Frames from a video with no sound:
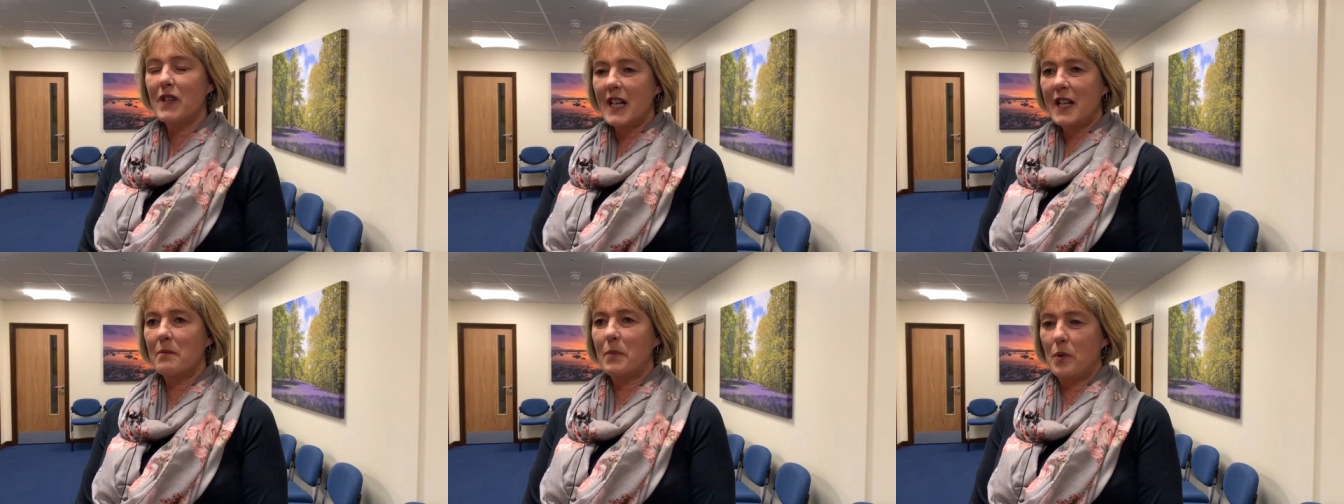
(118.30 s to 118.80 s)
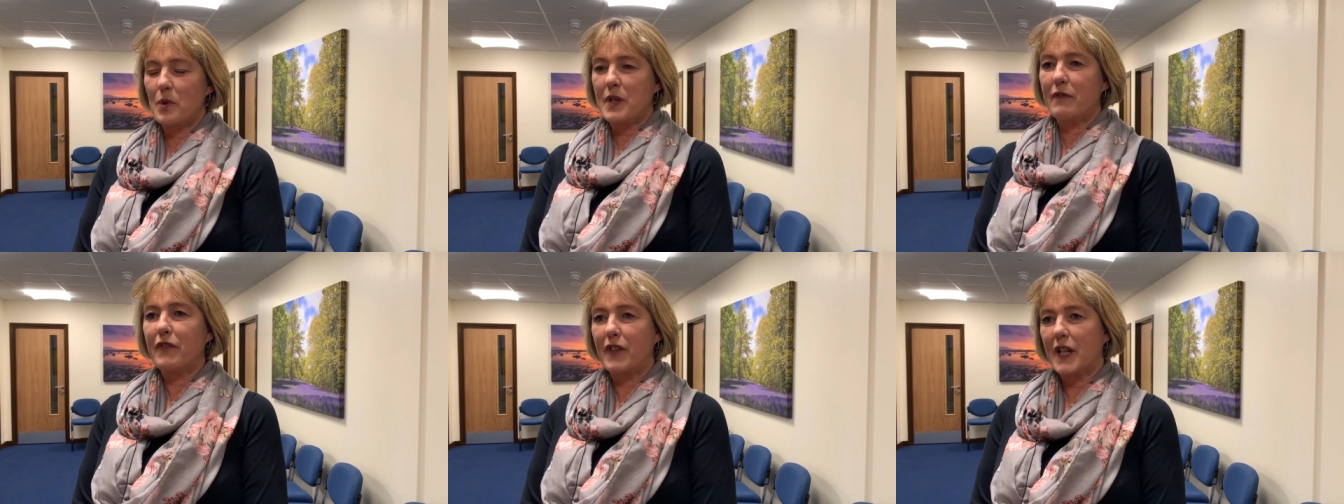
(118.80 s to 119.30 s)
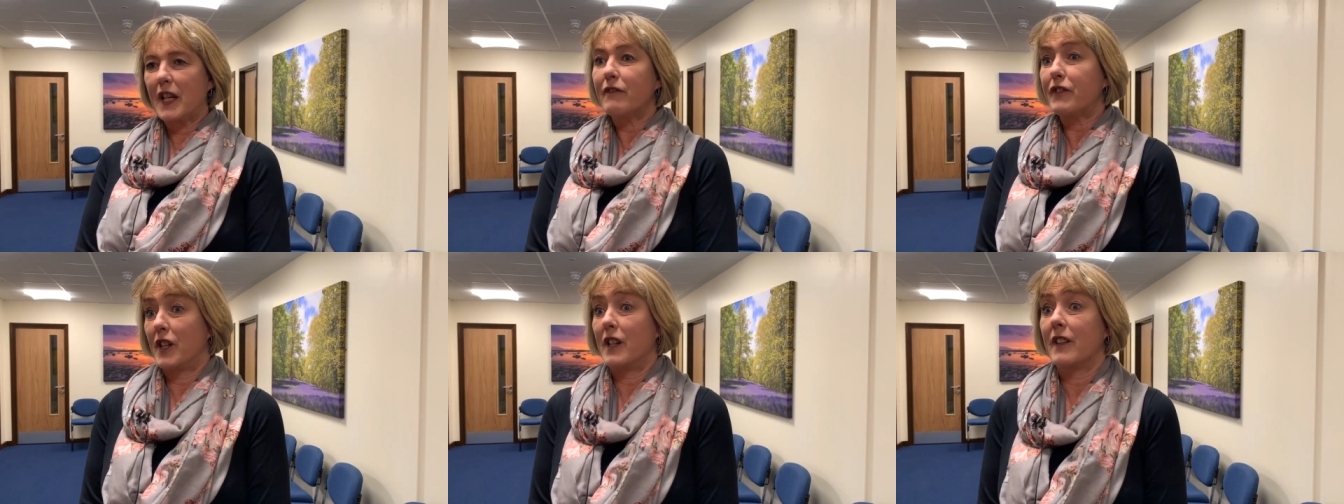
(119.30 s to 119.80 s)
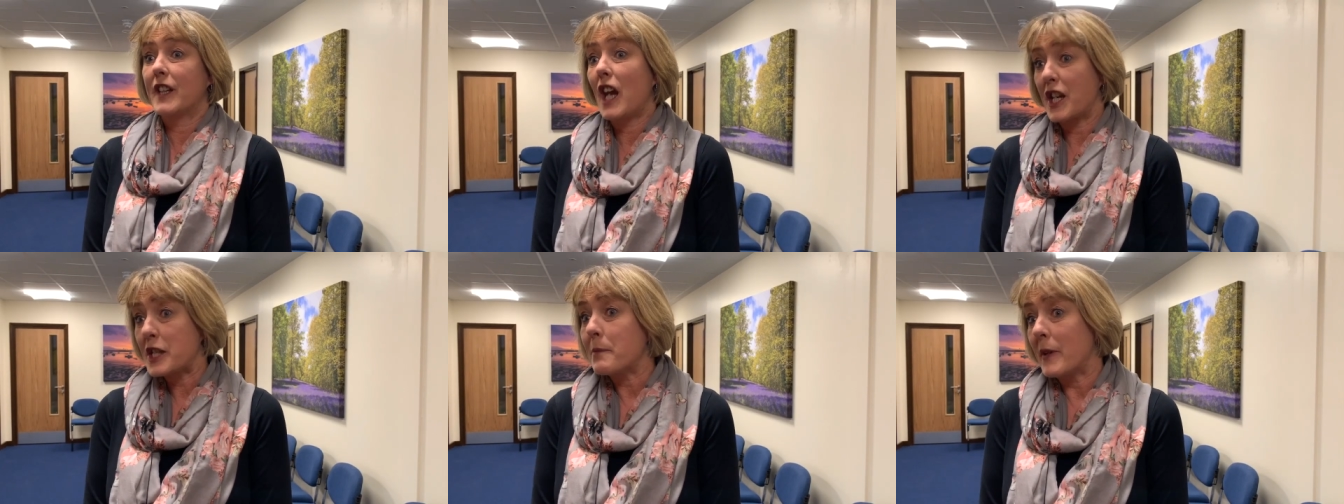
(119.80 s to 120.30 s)
really important for the for
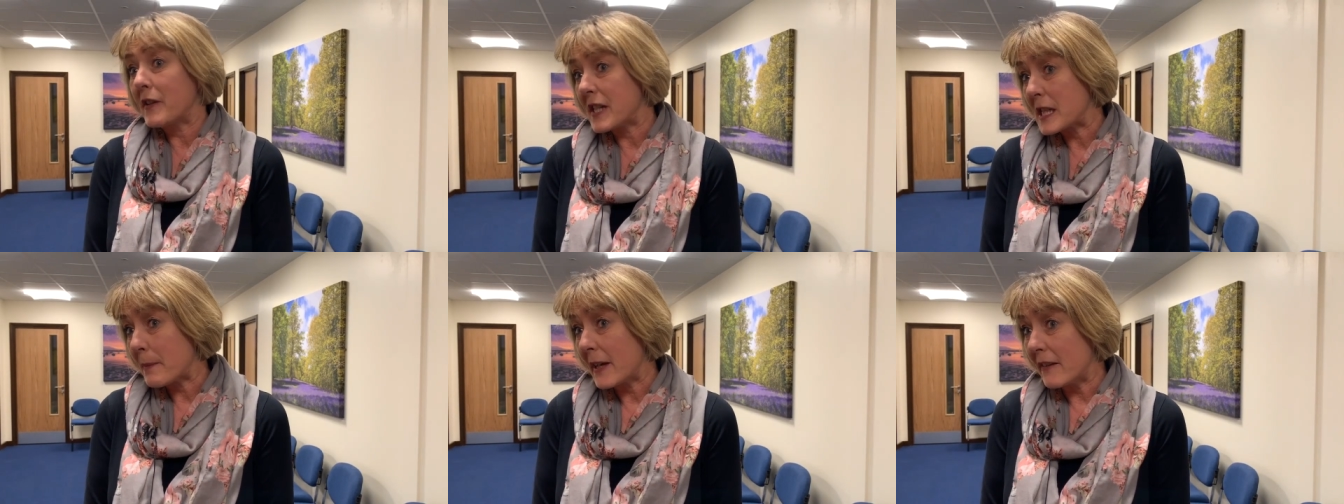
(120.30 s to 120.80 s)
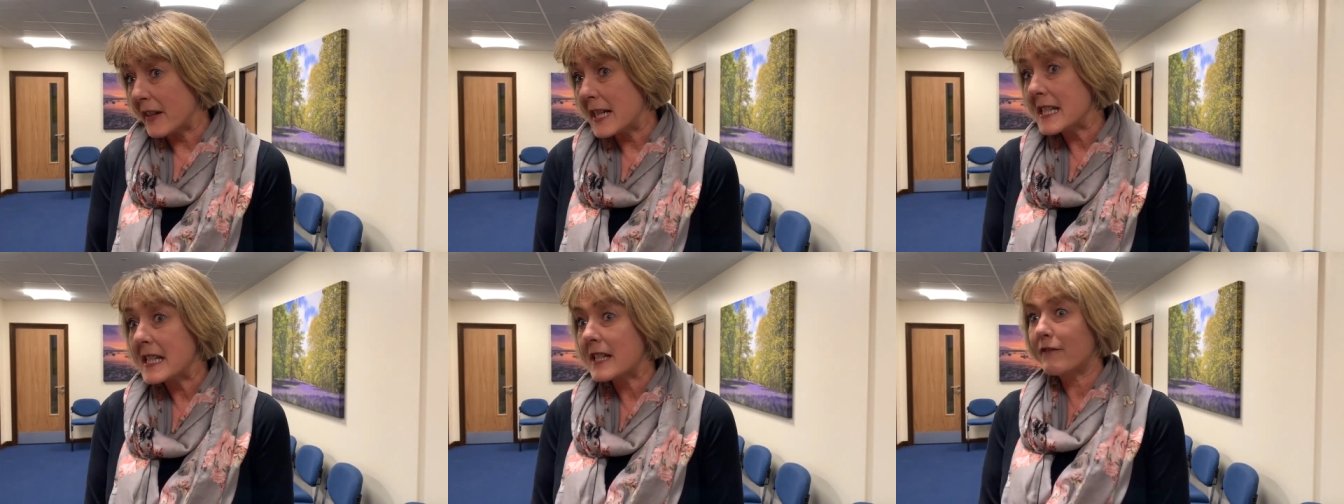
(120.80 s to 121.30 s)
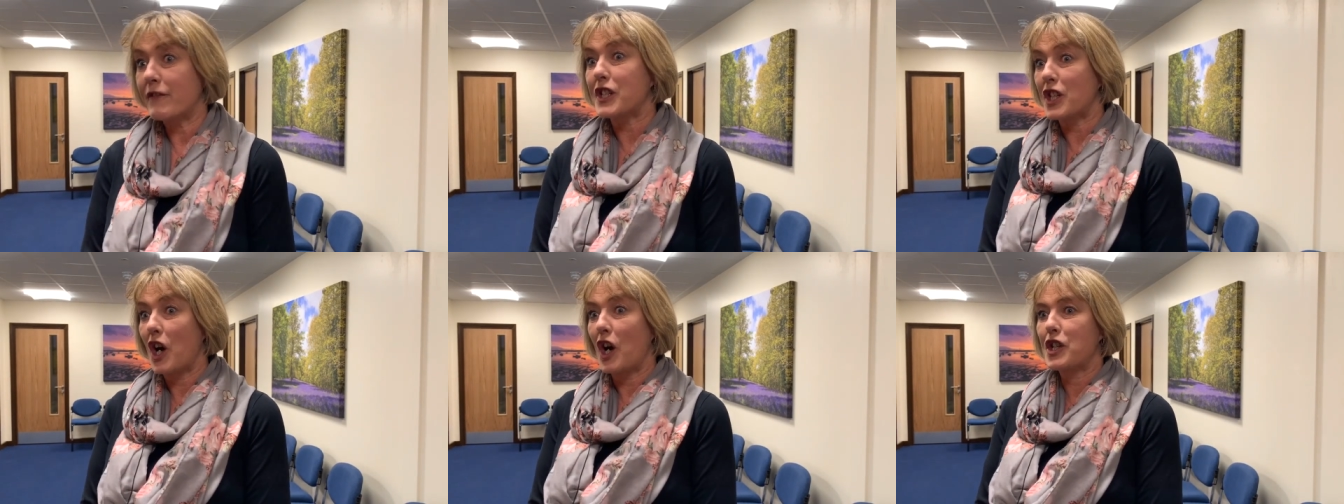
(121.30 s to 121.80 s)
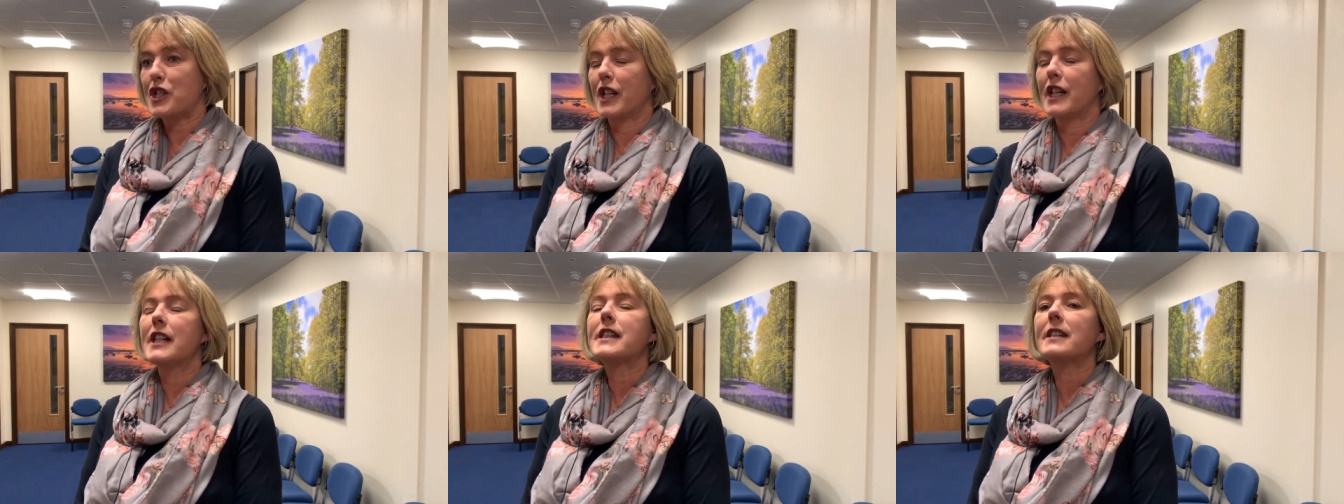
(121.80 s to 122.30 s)
customer experience for
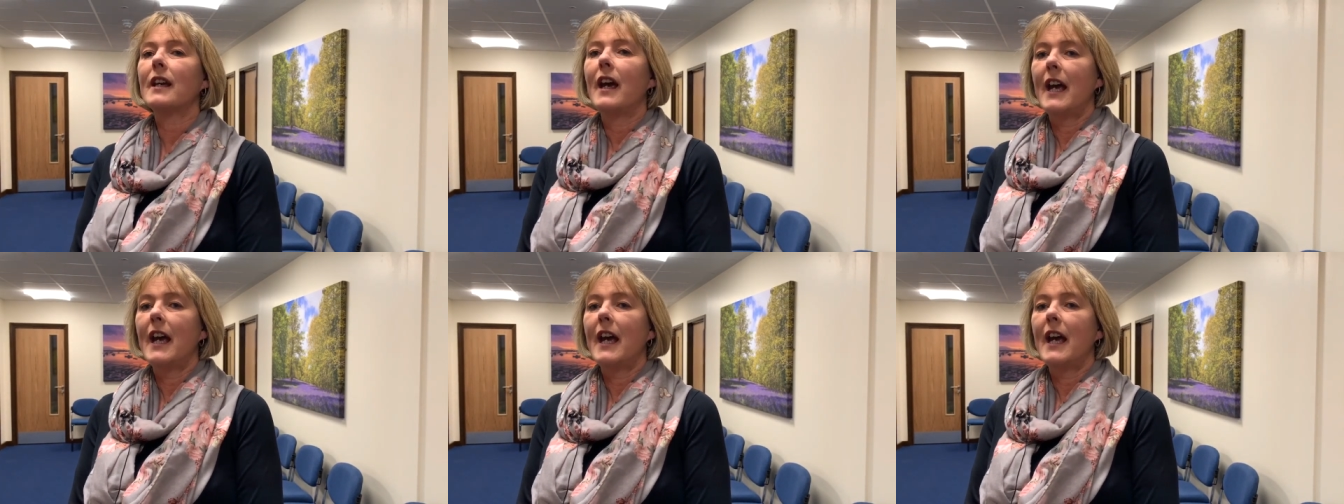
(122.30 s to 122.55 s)
starters.